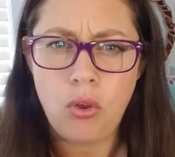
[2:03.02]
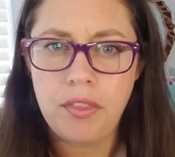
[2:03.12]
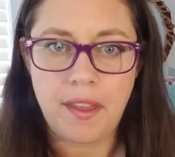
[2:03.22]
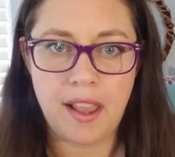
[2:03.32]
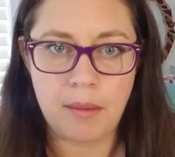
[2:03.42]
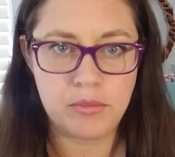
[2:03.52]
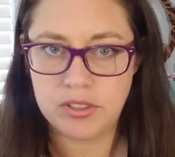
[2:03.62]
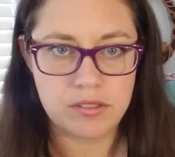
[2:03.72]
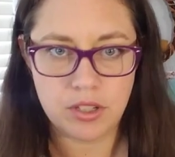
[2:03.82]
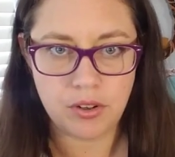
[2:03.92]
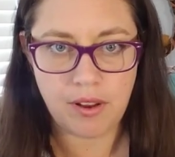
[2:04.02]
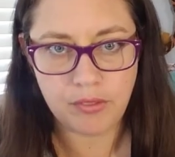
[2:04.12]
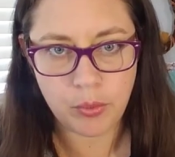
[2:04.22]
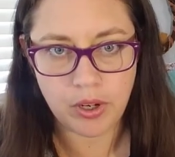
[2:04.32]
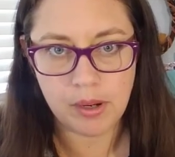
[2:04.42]
thing up just so you don't have
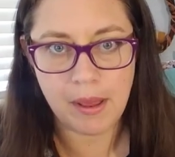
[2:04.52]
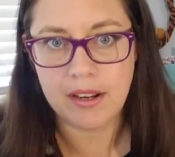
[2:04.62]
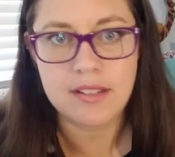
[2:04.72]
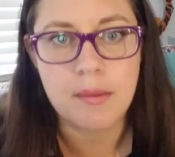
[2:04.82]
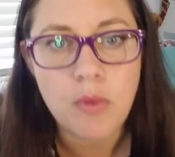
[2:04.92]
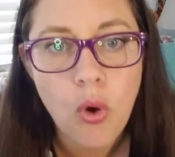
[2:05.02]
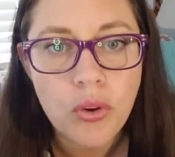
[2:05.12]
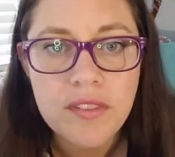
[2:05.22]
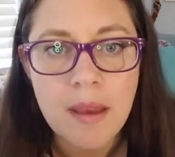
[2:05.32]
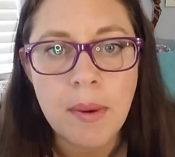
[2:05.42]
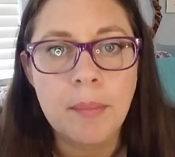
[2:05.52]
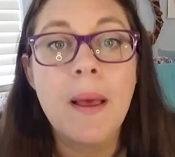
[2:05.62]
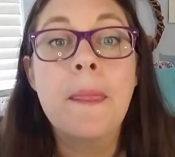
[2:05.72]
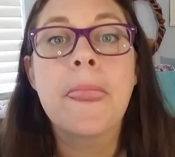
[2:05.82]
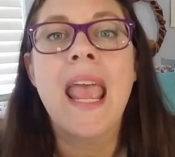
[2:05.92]
to worry about it. Tape the whole stem up
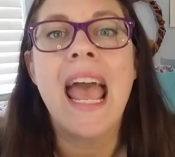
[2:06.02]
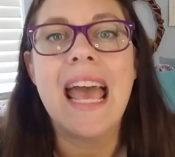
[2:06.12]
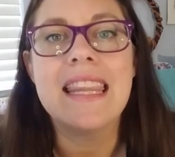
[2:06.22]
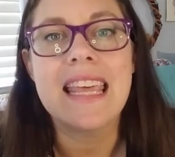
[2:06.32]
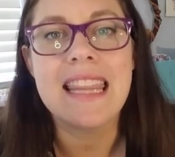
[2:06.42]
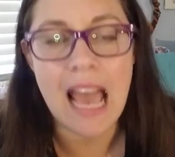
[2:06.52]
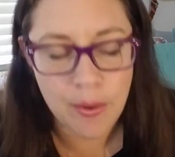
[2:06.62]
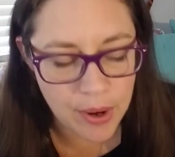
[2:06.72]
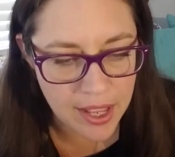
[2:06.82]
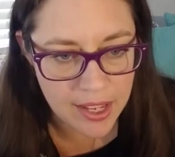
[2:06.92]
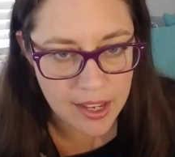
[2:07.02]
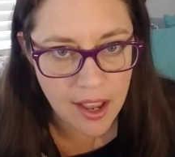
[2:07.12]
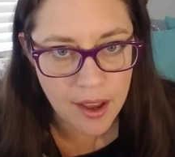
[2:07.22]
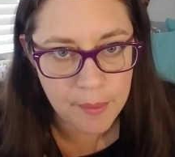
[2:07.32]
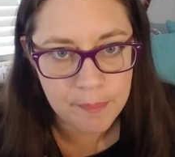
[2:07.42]
and then that way
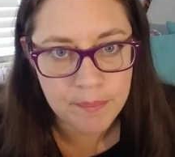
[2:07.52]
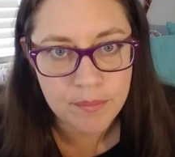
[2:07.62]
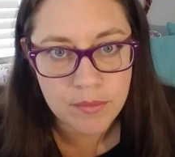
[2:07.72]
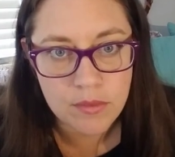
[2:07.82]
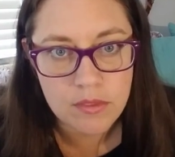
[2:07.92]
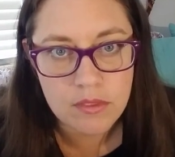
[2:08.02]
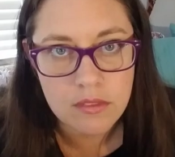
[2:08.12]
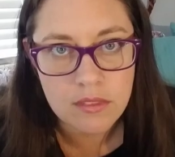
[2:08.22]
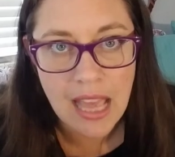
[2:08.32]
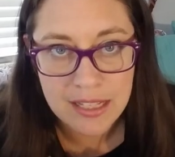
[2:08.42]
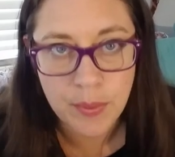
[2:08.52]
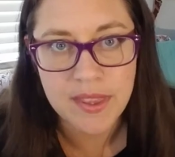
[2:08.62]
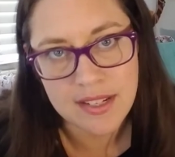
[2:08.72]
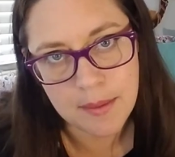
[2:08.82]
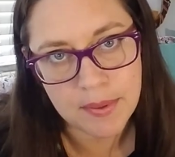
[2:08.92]
um, that's what the
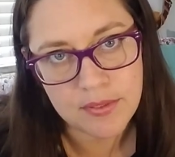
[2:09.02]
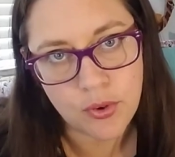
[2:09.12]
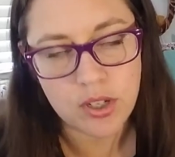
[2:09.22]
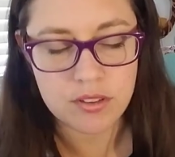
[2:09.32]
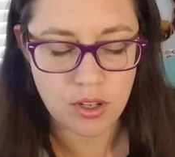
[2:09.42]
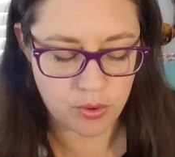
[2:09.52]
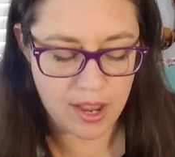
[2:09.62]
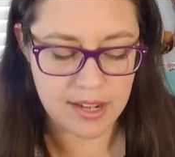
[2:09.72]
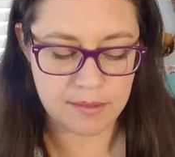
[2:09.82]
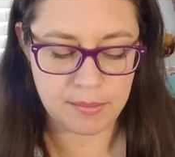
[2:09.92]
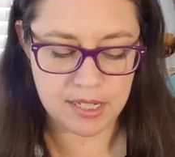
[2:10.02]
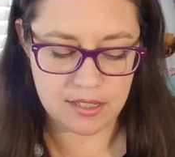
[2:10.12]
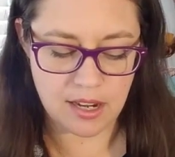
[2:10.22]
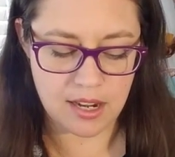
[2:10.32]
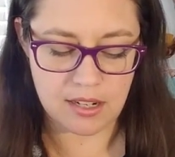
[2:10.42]
tape is for. So I didn't
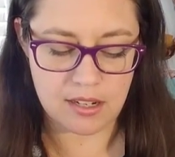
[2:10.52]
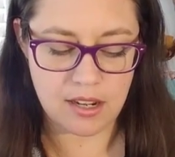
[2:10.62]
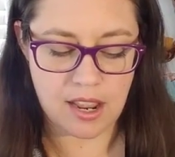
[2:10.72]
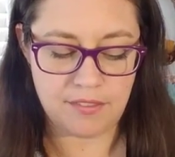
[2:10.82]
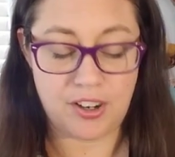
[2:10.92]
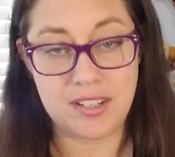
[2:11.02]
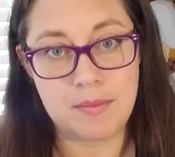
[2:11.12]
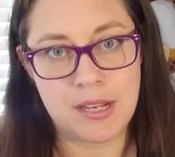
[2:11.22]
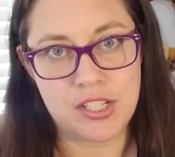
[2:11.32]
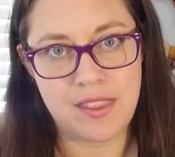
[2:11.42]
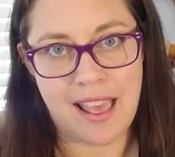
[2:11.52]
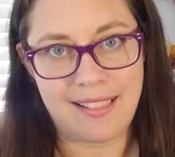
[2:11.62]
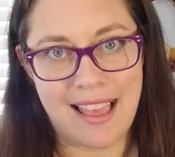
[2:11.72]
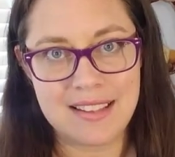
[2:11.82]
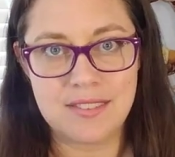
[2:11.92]
mean, I, I forgot to mention that
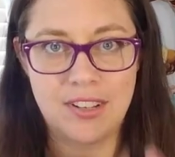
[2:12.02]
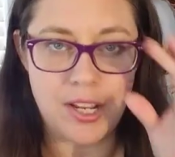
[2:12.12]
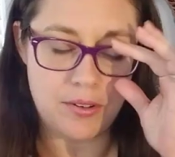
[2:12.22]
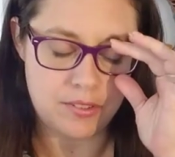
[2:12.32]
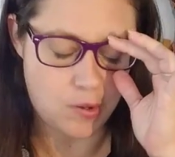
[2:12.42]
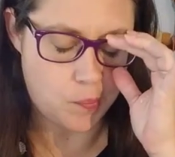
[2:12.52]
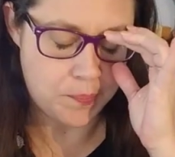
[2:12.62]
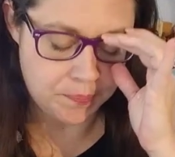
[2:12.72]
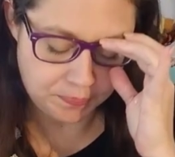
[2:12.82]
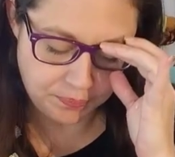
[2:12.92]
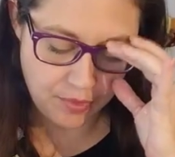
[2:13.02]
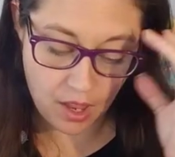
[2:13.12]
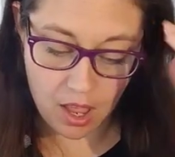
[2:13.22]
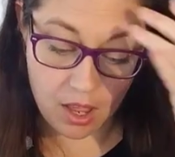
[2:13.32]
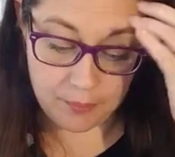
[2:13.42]
last video. So
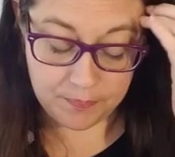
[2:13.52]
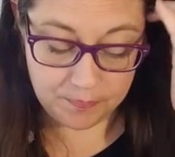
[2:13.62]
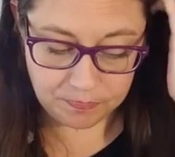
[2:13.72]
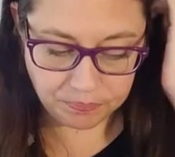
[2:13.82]
um,